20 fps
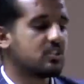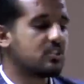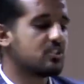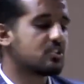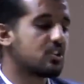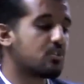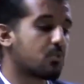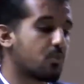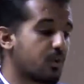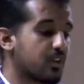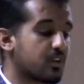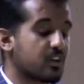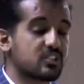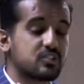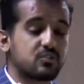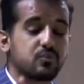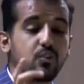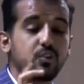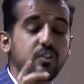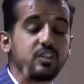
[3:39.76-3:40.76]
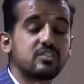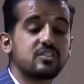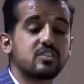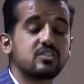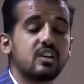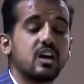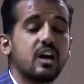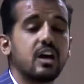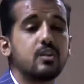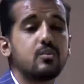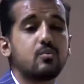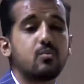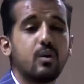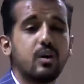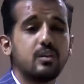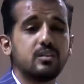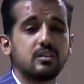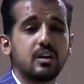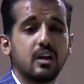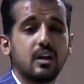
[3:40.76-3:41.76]
procedure with risk for SSI
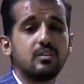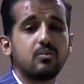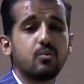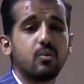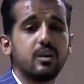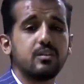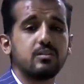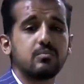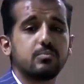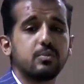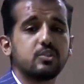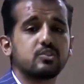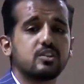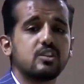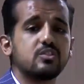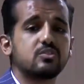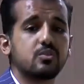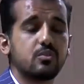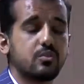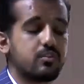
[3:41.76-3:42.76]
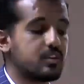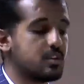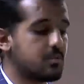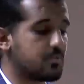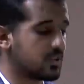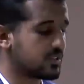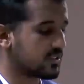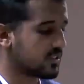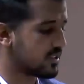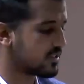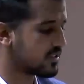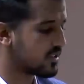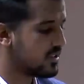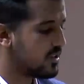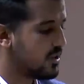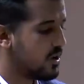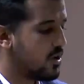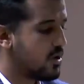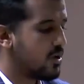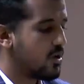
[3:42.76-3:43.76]
1% to
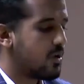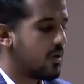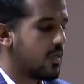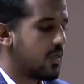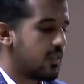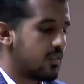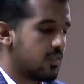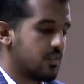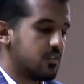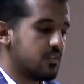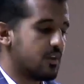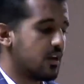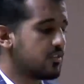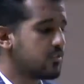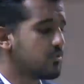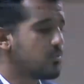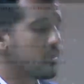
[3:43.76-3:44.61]
3%. The